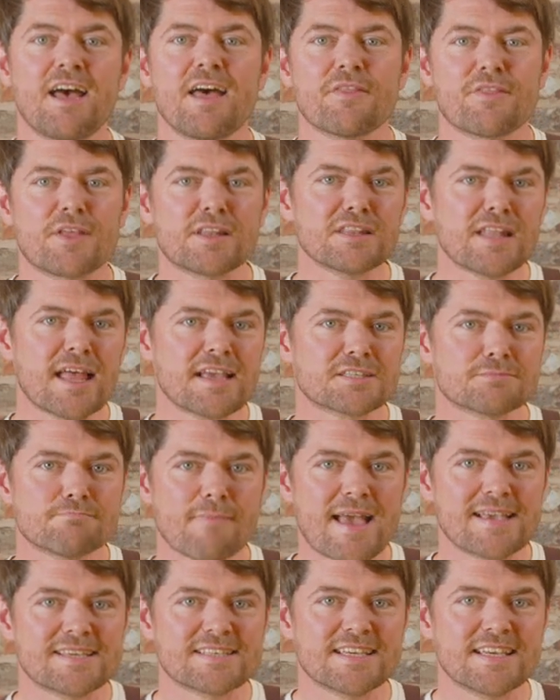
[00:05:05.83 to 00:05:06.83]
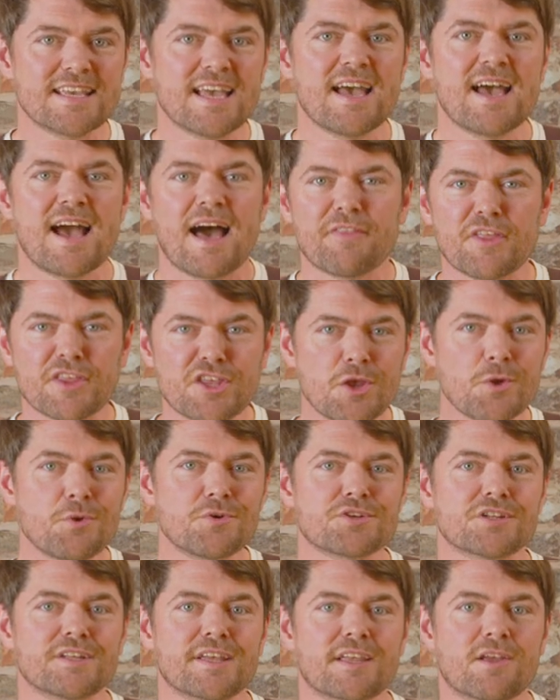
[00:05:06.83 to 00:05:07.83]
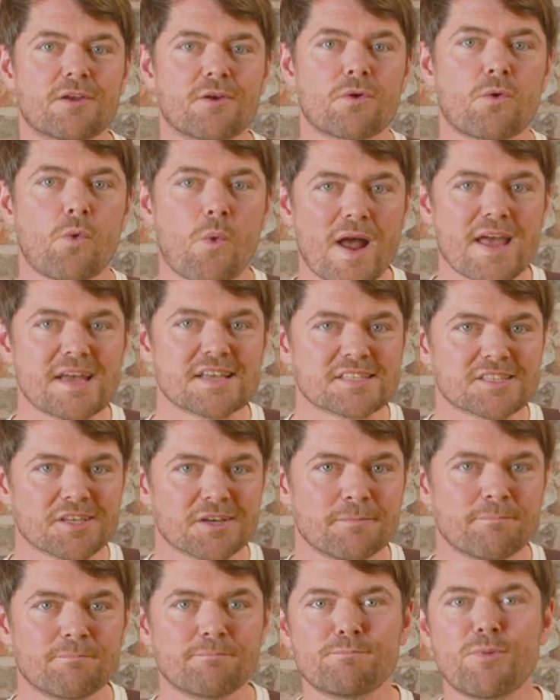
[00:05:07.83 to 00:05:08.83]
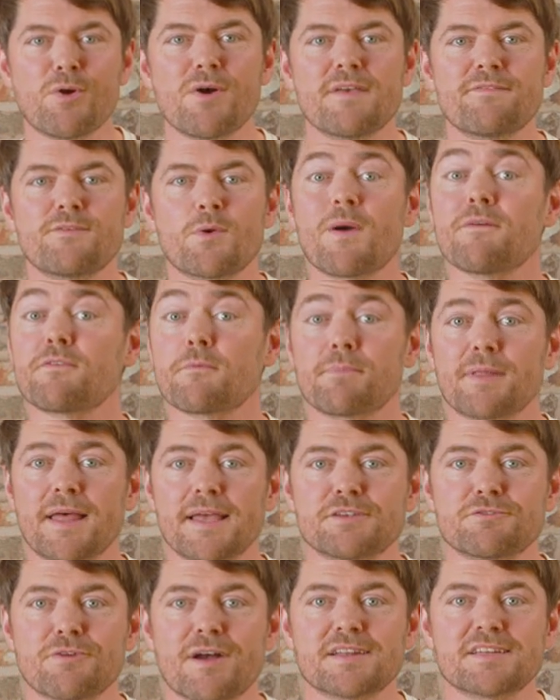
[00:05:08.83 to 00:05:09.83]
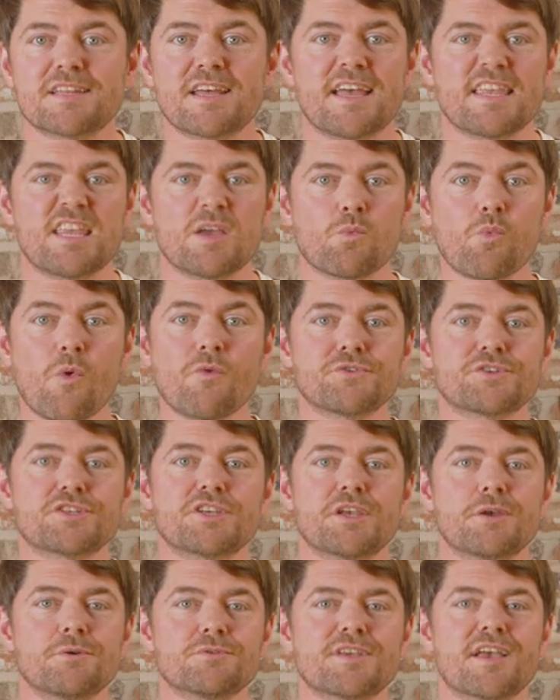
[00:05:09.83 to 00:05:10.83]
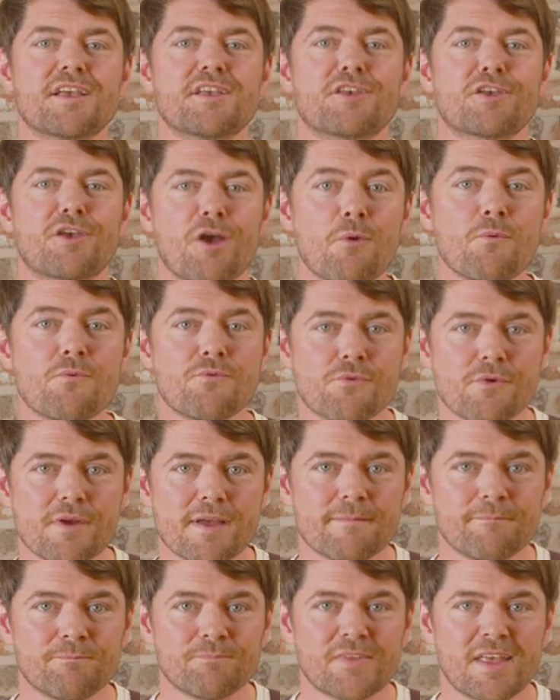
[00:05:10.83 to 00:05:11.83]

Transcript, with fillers: They're less messy and they're usually quieter. But if you have a blade grinder and you want to use it, go for it.